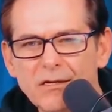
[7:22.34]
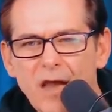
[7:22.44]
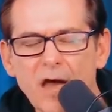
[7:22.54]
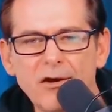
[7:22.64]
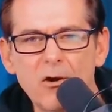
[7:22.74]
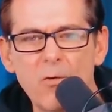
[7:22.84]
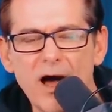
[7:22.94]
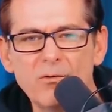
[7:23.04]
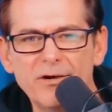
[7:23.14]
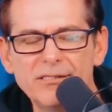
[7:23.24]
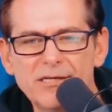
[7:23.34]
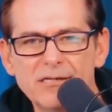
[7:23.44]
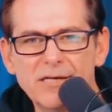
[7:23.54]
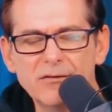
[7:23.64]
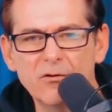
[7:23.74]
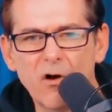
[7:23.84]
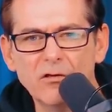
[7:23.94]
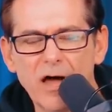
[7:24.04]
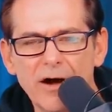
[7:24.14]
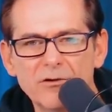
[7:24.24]
Now you know why when he says that they're all
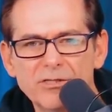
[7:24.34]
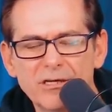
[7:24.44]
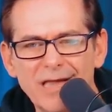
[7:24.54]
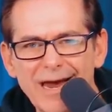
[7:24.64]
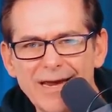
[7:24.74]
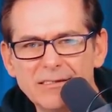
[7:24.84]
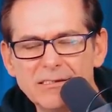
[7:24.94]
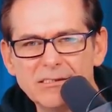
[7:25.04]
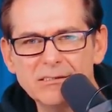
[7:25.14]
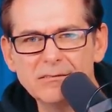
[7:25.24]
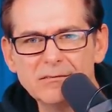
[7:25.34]
liars, it lands?